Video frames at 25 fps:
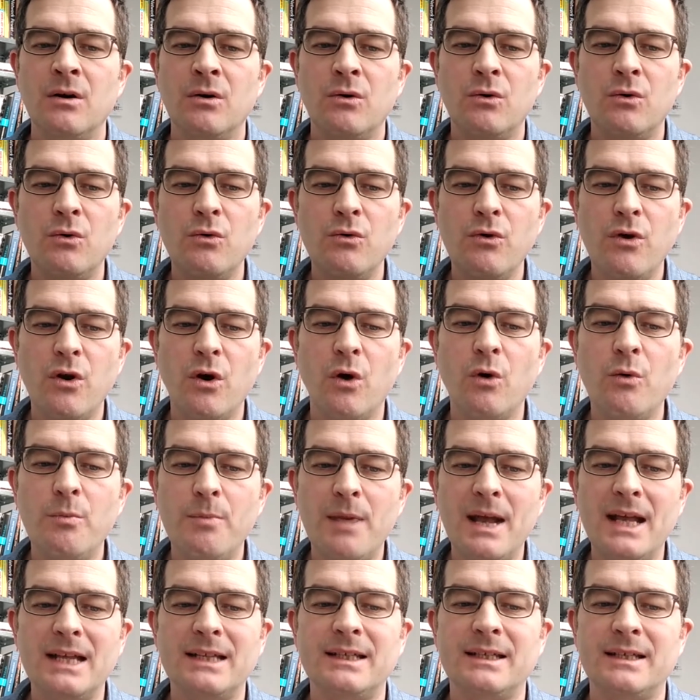who know
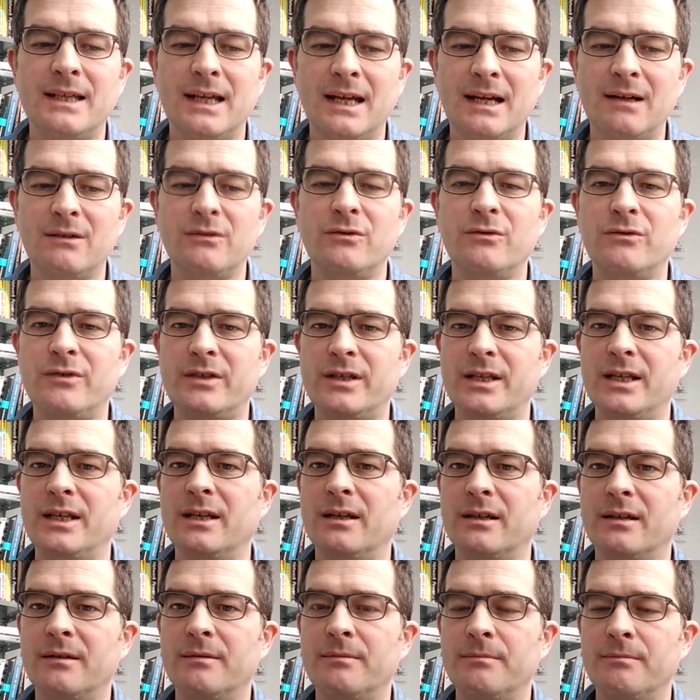best how to
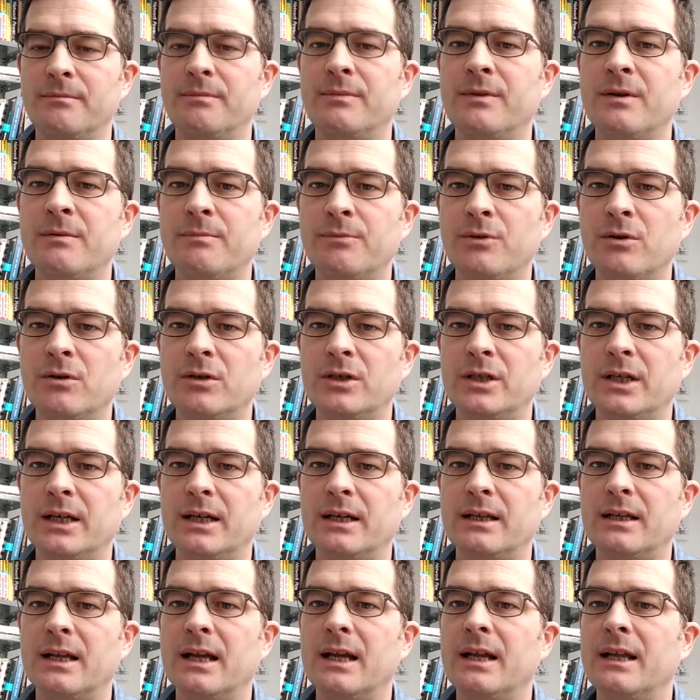steer the
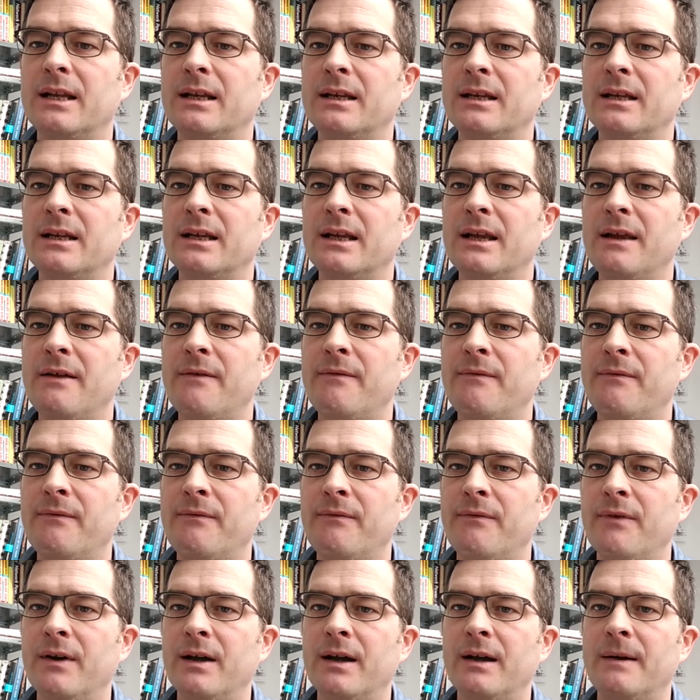project. And
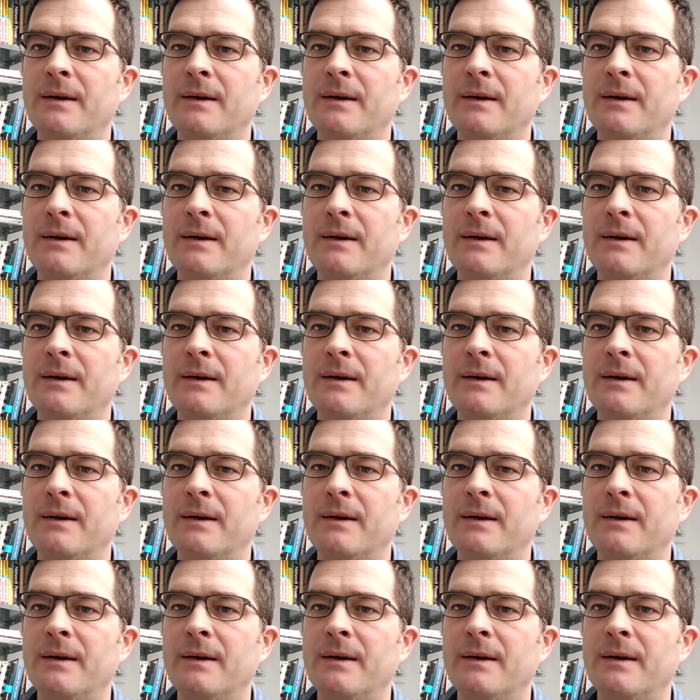if